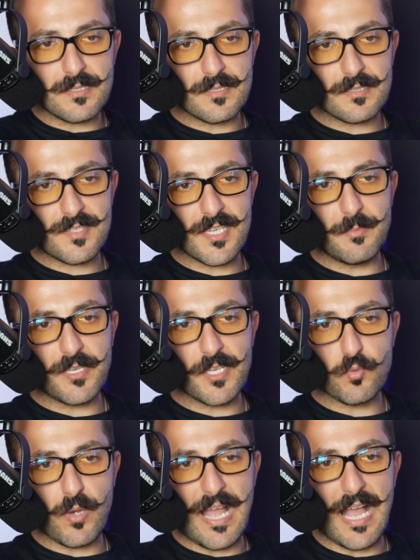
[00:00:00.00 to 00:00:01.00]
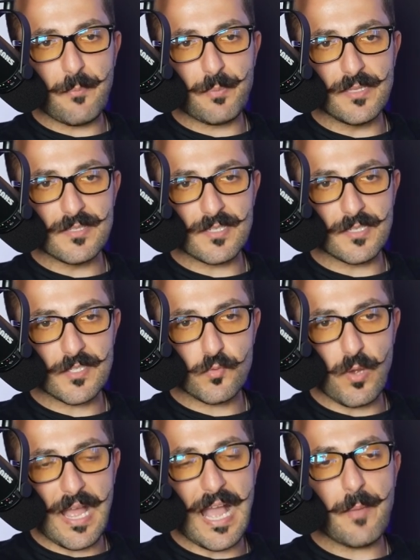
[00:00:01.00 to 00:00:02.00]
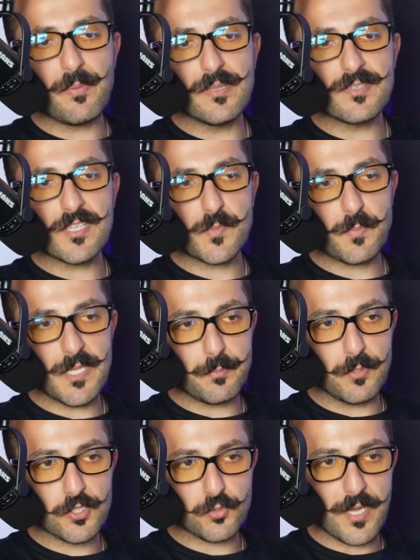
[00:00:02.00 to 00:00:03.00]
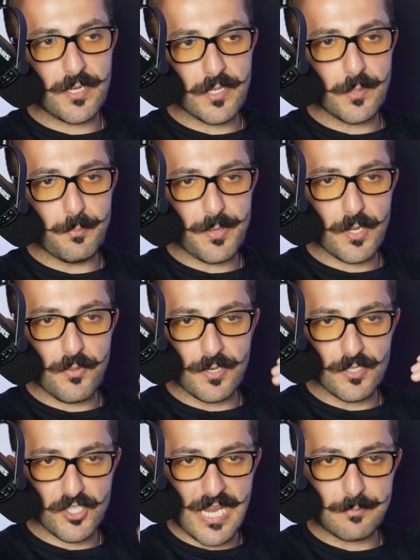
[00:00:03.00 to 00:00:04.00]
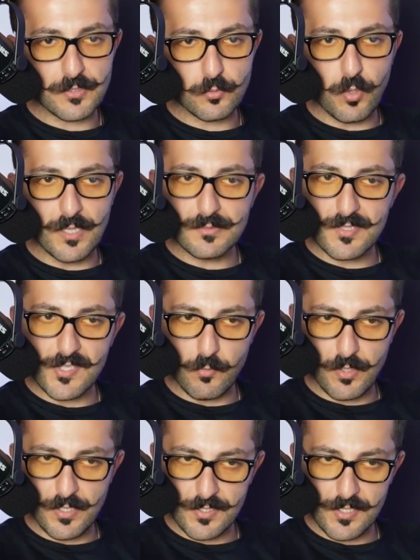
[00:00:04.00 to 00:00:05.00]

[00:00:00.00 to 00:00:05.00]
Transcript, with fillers: It's like, see, dude. because what happens is what happens is people try to compare their chapter one to someone